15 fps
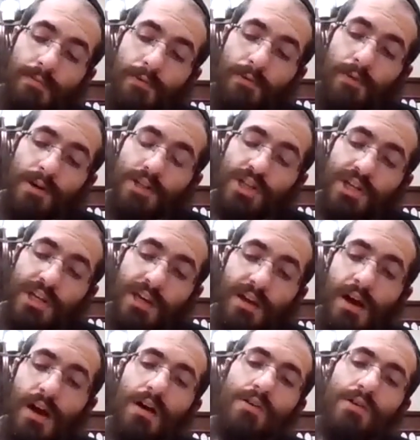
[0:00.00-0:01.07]

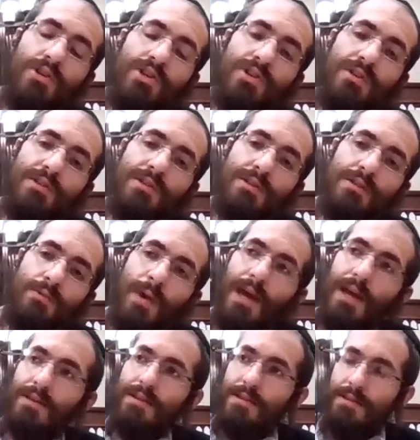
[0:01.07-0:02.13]
Shkia, you should
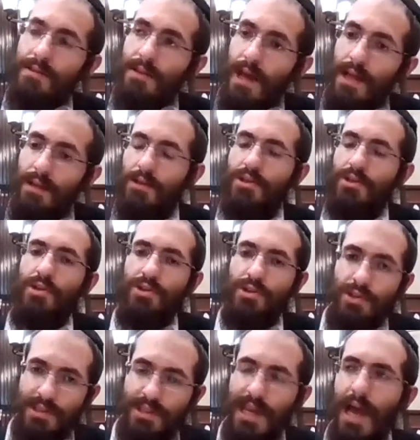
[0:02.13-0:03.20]
wait, you
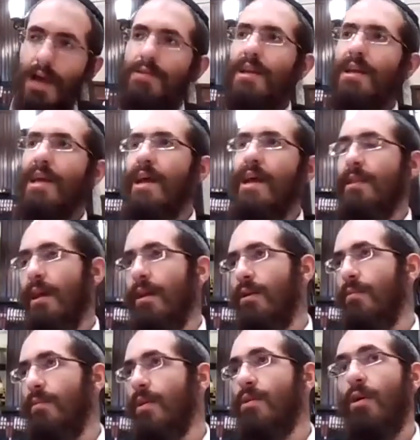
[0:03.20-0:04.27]
should count it again
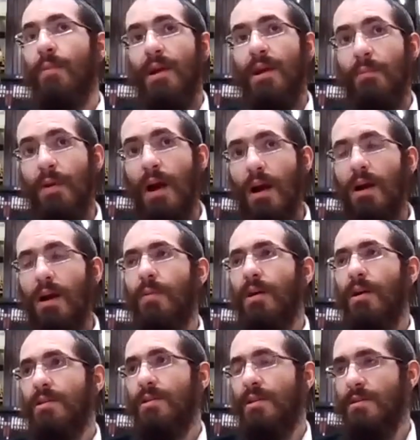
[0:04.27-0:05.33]
later. But you don't make a bracha,
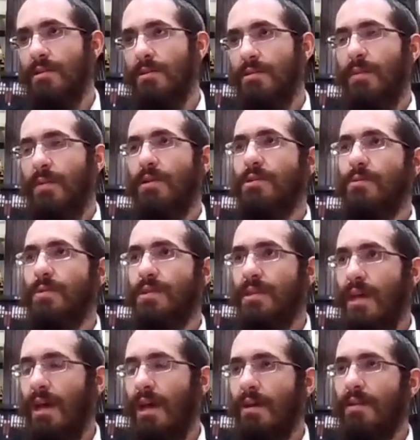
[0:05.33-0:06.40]
because since there's opinions that
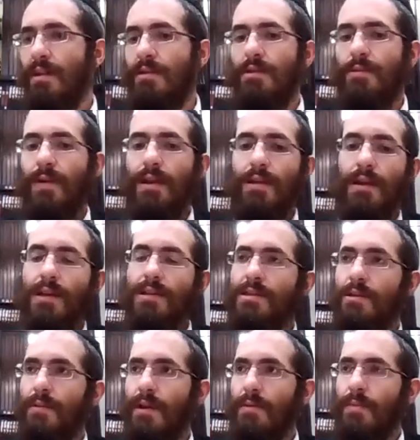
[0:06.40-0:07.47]
say that you already
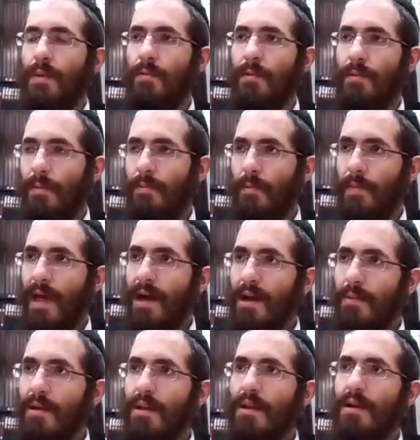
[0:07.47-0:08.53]
ate it already from
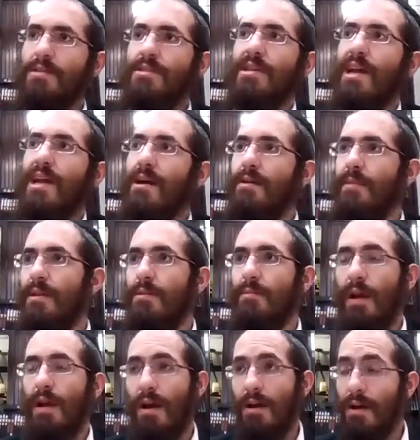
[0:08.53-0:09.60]
Plag and Mincha, so you're not going to make
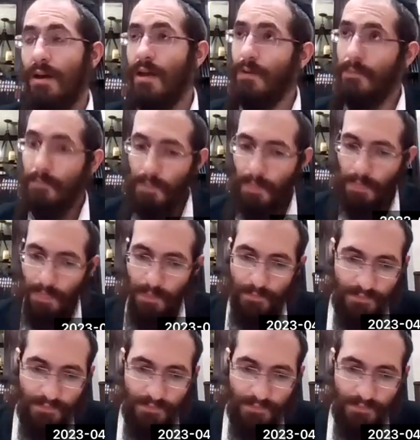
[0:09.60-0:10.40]
the bracha again.